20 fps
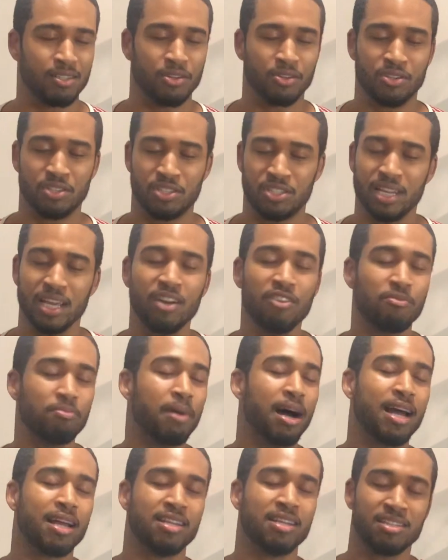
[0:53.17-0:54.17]
state of
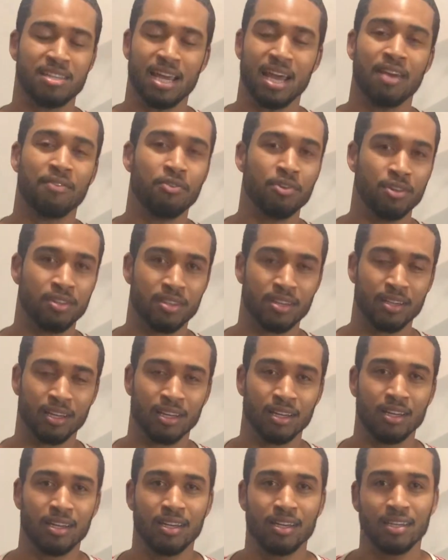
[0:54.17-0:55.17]
mind is everything.
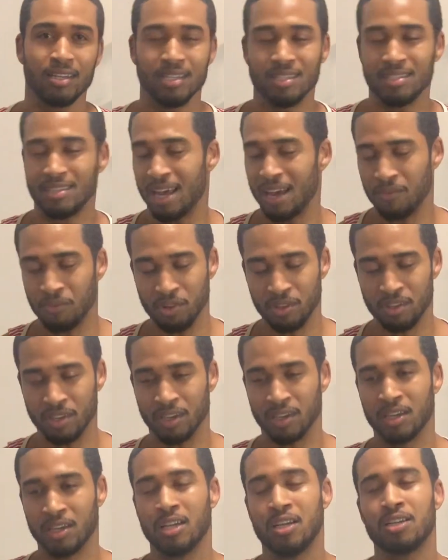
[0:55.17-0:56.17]
It's everything.
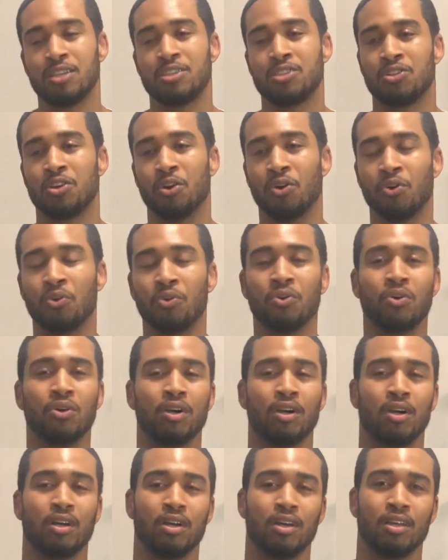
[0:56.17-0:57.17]
So
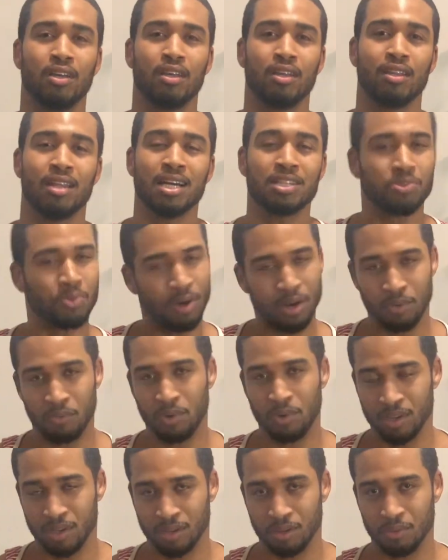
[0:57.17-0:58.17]
that's why I
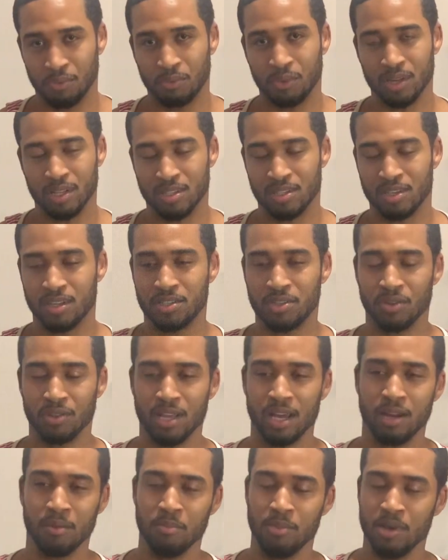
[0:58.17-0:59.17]
want to touch on
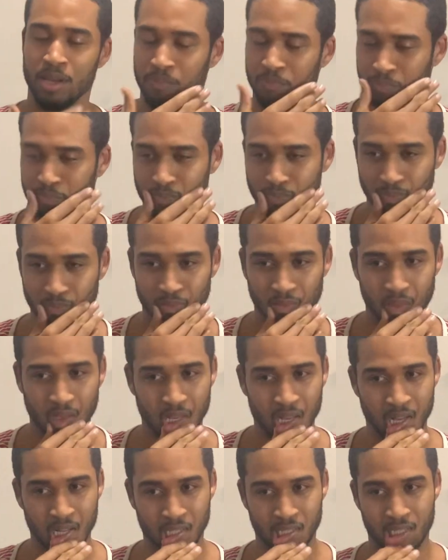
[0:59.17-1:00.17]
that a bit,
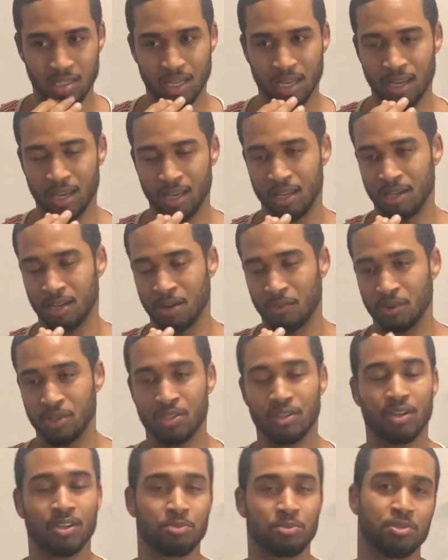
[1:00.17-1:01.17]
and I want to
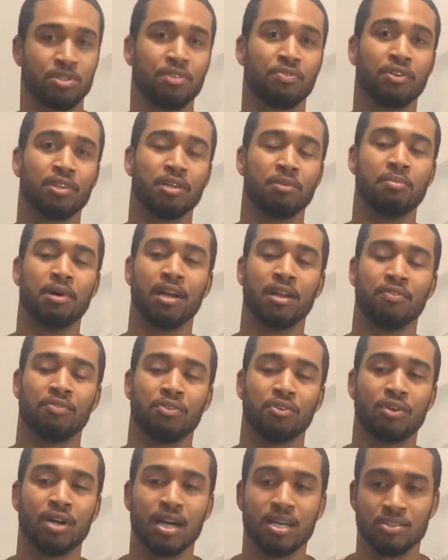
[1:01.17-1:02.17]
talk specifically about if
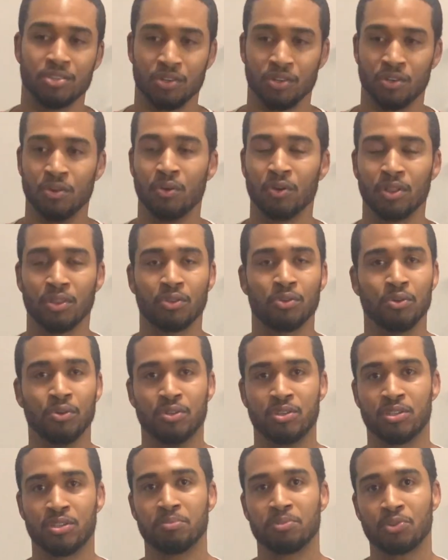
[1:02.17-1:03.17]
you guys are going through
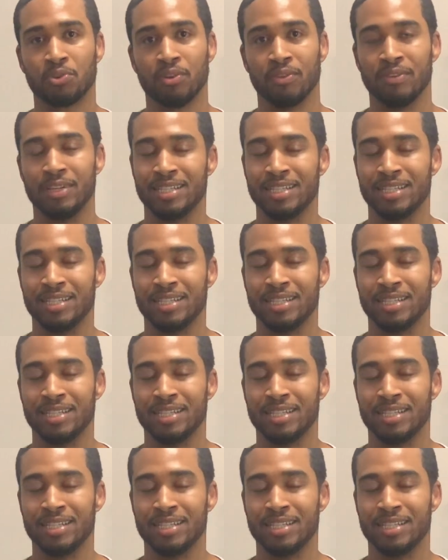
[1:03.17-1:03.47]
some sort of a